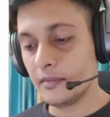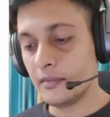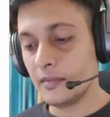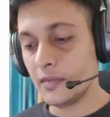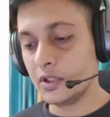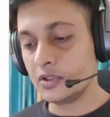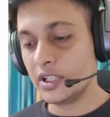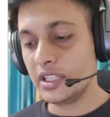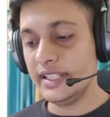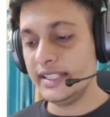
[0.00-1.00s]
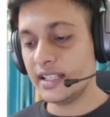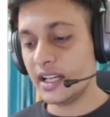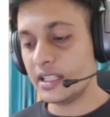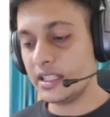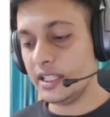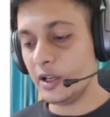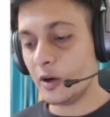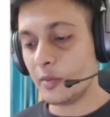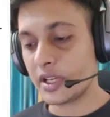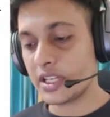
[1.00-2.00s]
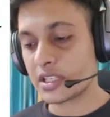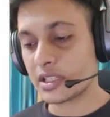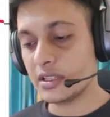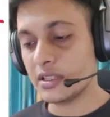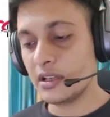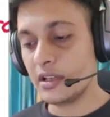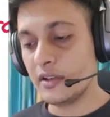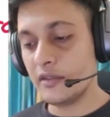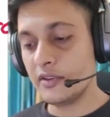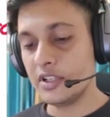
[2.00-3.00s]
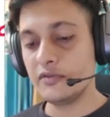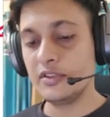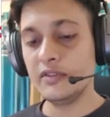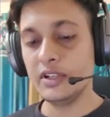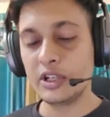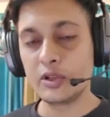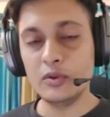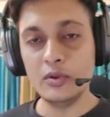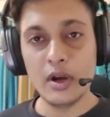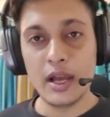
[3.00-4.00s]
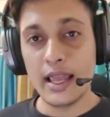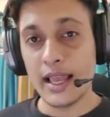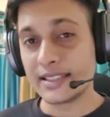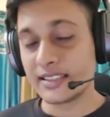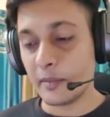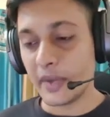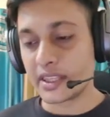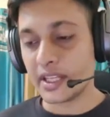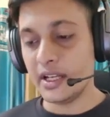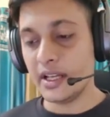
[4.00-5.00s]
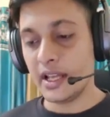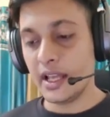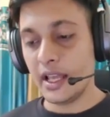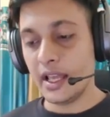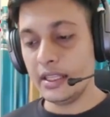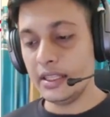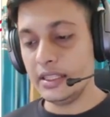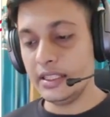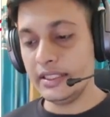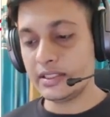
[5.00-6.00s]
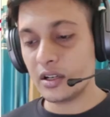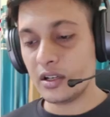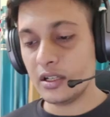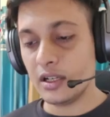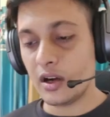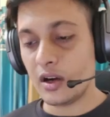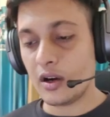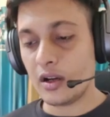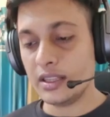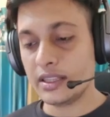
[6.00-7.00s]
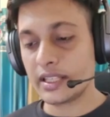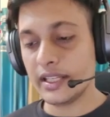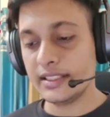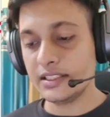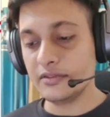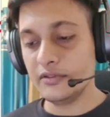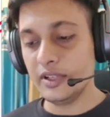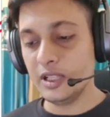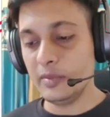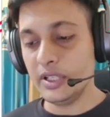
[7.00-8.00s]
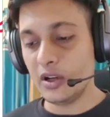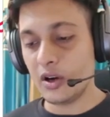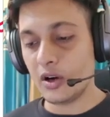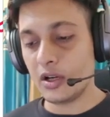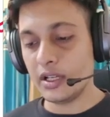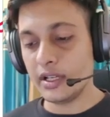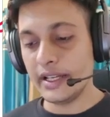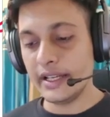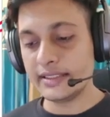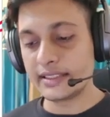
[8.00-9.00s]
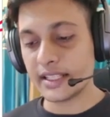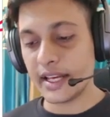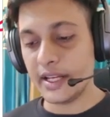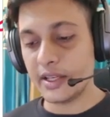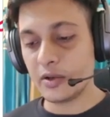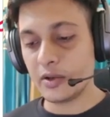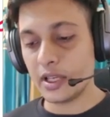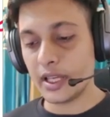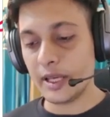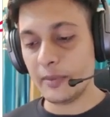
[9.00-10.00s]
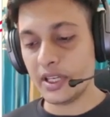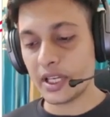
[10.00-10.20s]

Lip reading: So these are the operation which we will do as a method, and these all things will be called inside your API.